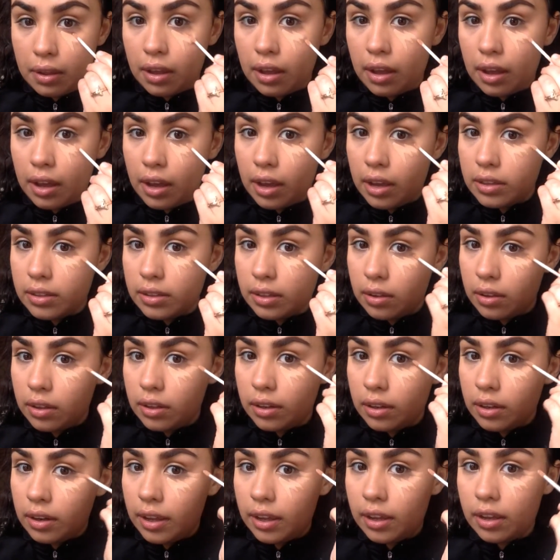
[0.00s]
eyes
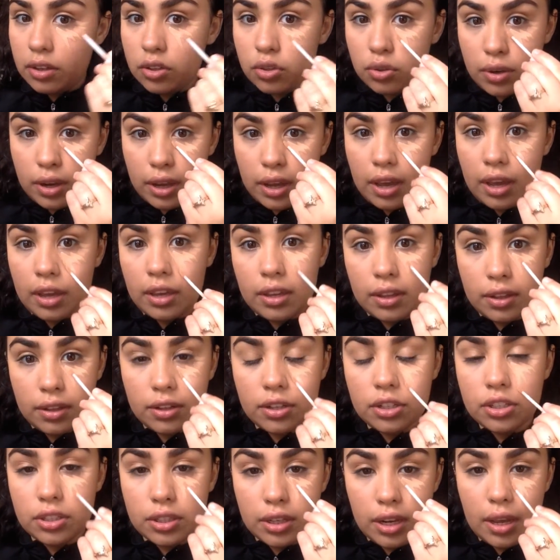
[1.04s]
in like a triangular
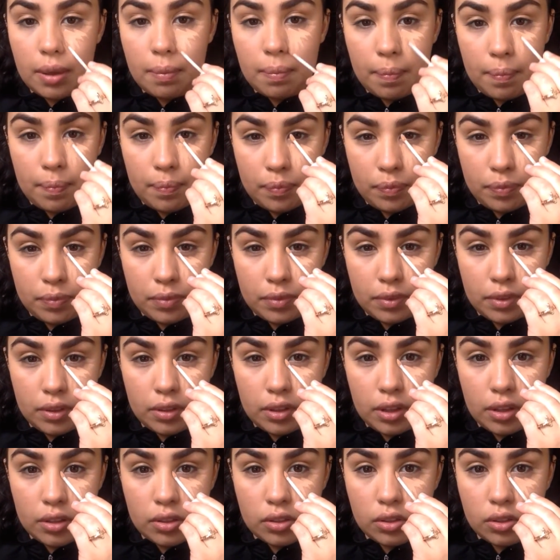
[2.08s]
shape. And
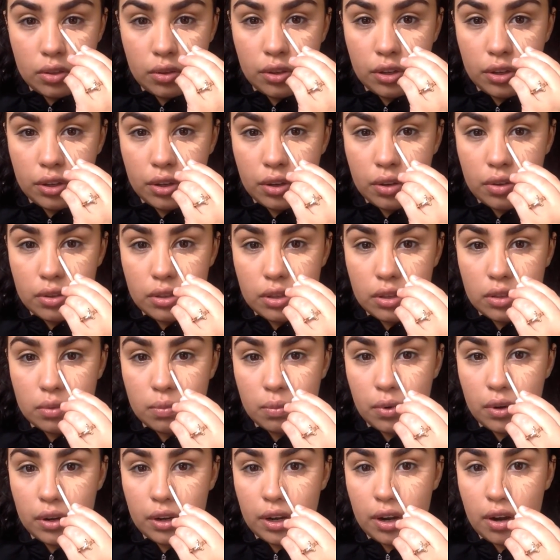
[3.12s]
then so your nose looks
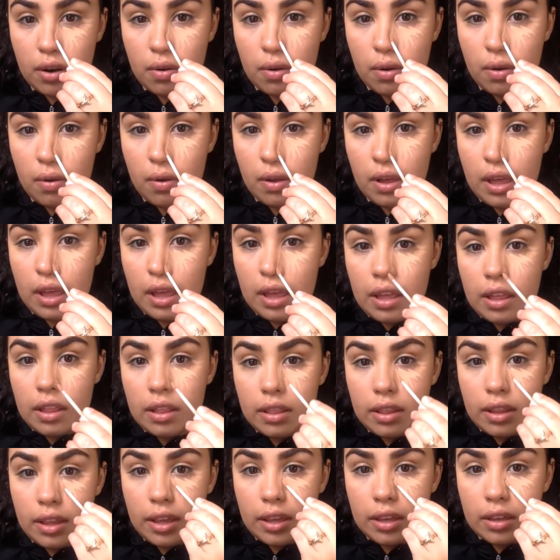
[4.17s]
more narrow,
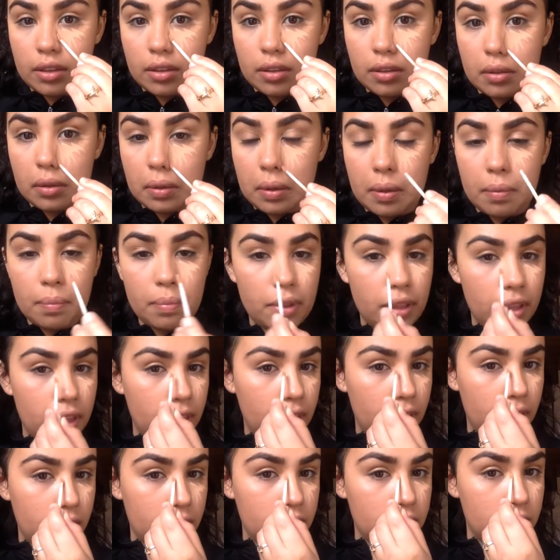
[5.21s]
like
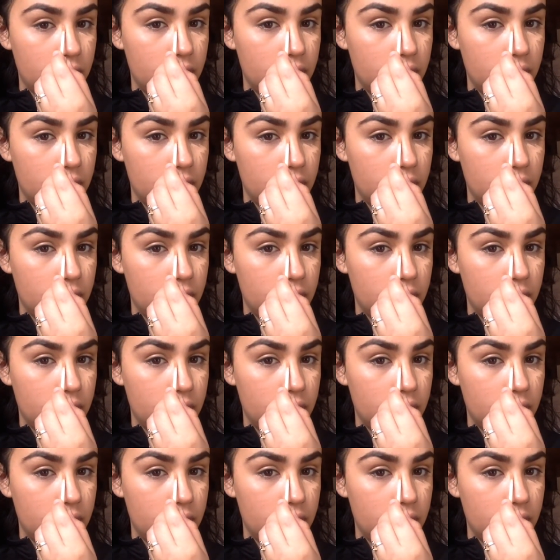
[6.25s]
applying it.